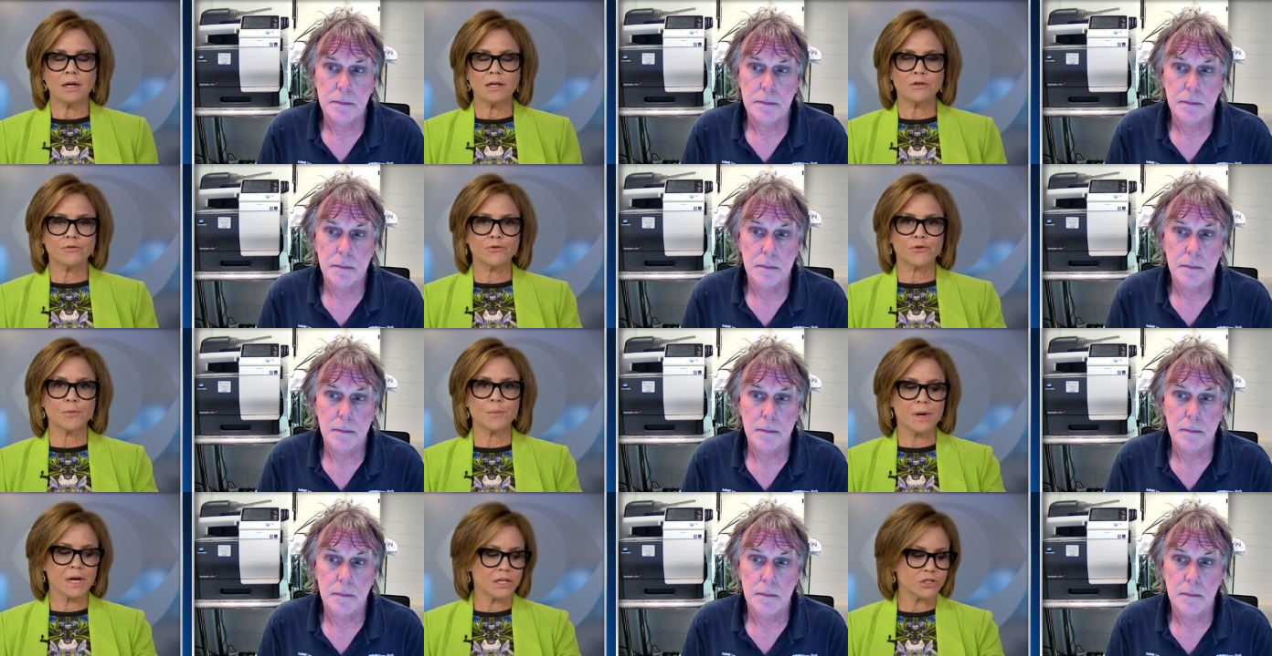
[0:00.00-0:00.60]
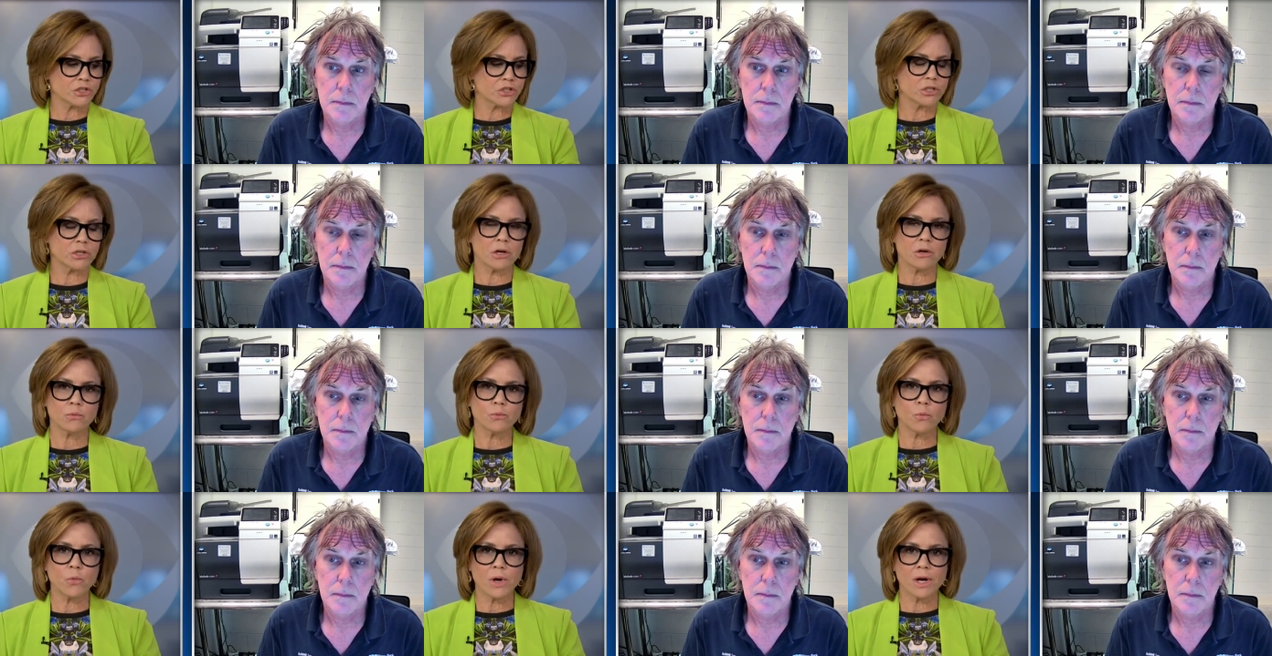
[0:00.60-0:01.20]
Speaker 1: information
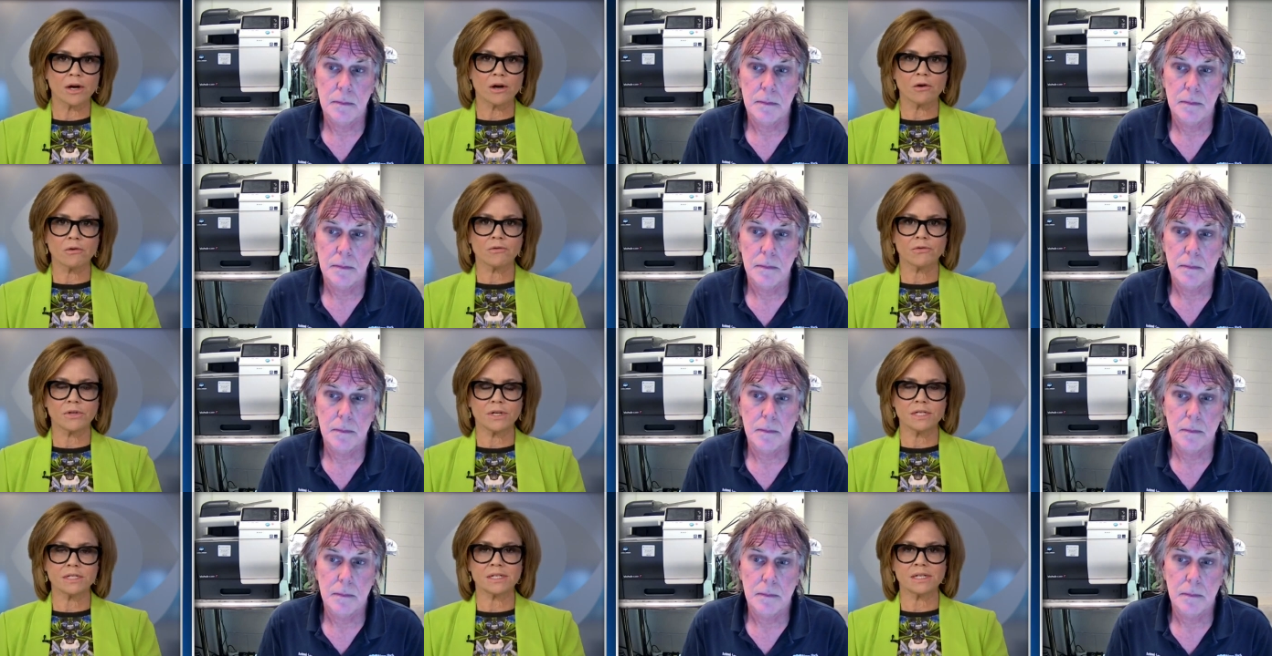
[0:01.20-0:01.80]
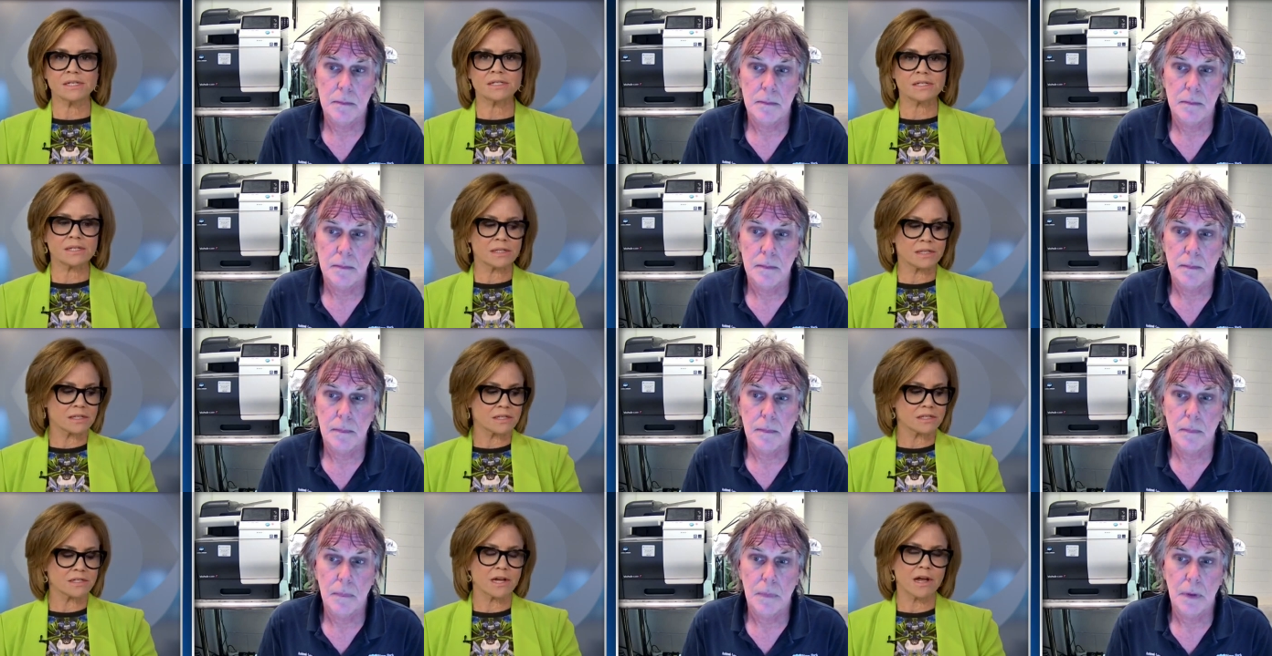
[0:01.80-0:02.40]
on where these
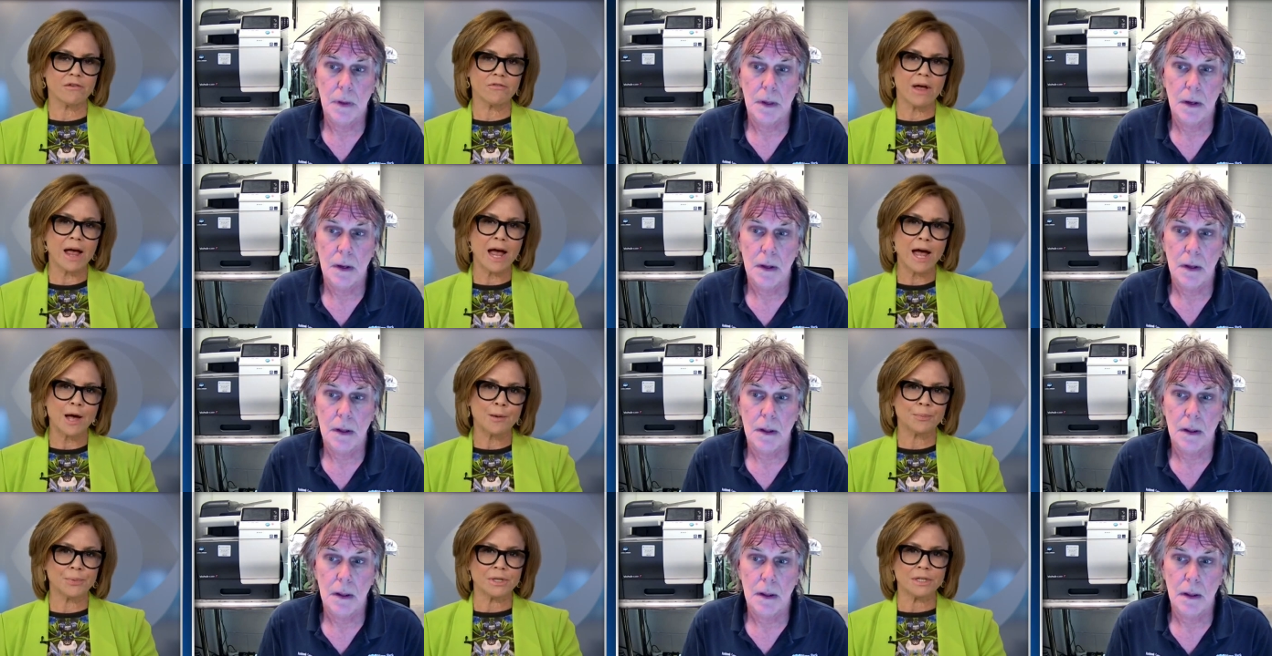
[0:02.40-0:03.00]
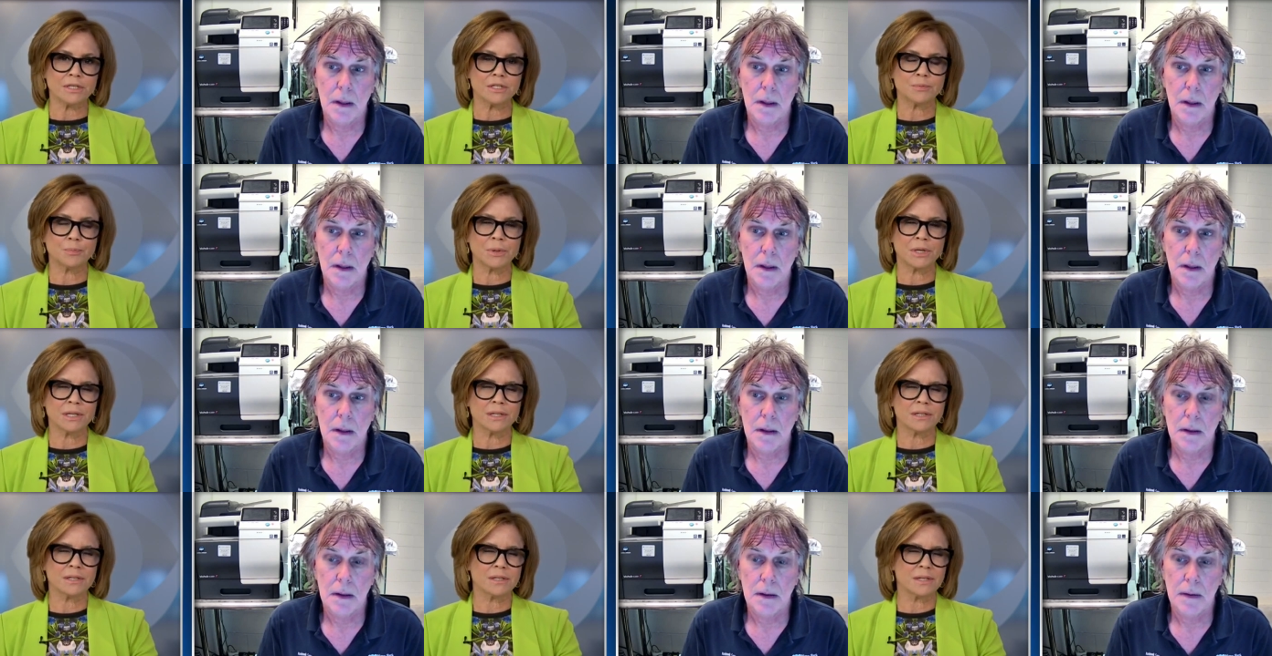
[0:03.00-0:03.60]
incidents have happened,
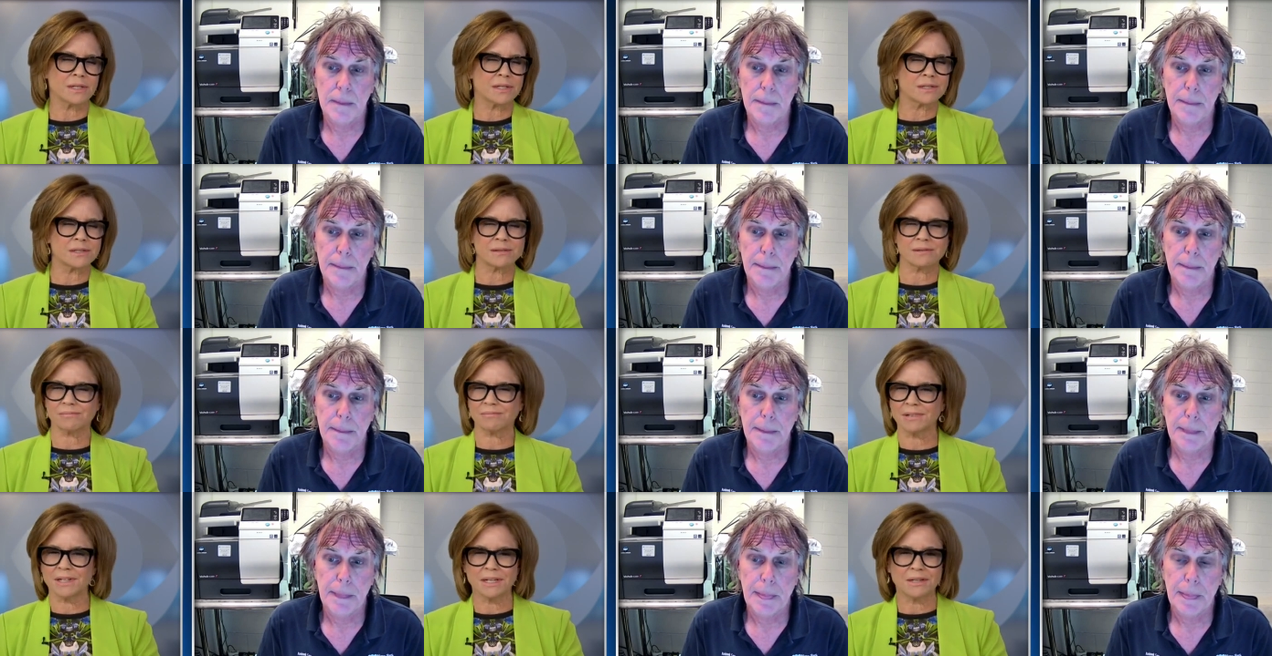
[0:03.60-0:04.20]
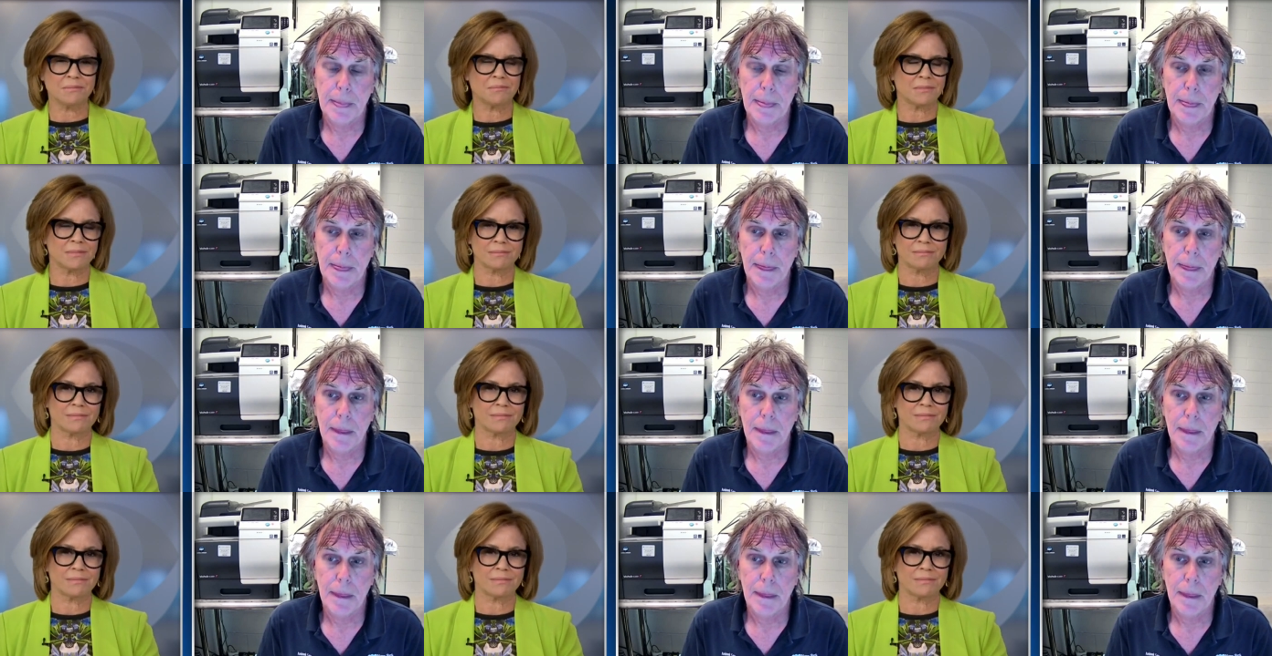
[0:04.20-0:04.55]
but is can